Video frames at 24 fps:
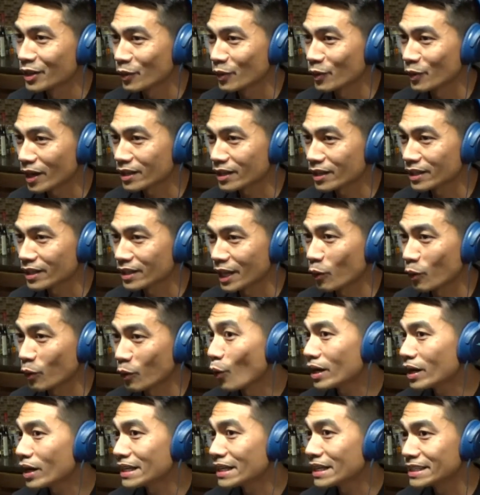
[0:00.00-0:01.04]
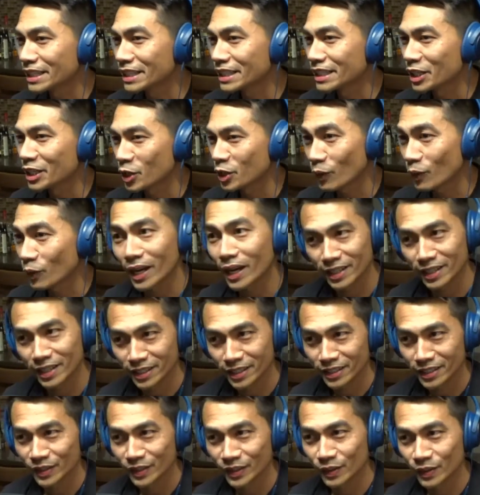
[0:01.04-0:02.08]
Right? Like, what is eating right?
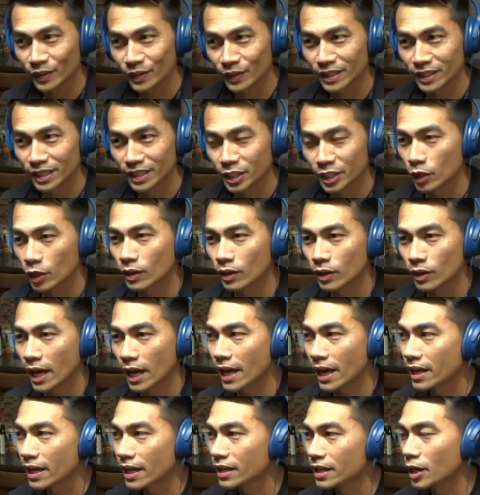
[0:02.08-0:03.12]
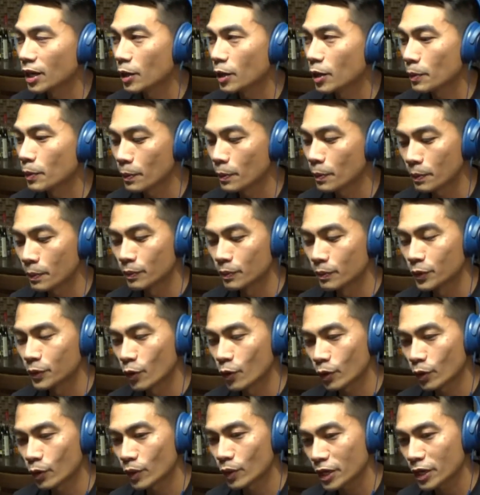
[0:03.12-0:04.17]
You know, and
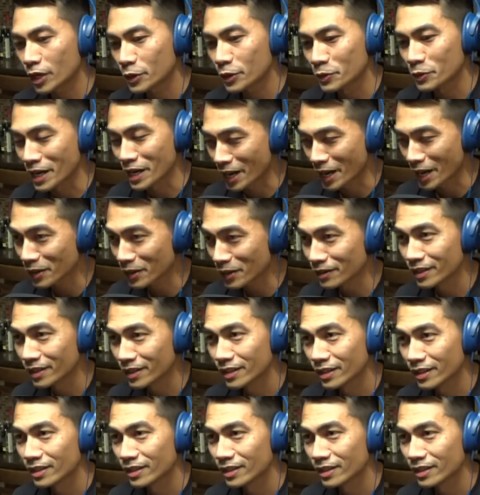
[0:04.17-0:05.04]
knowing what I know now,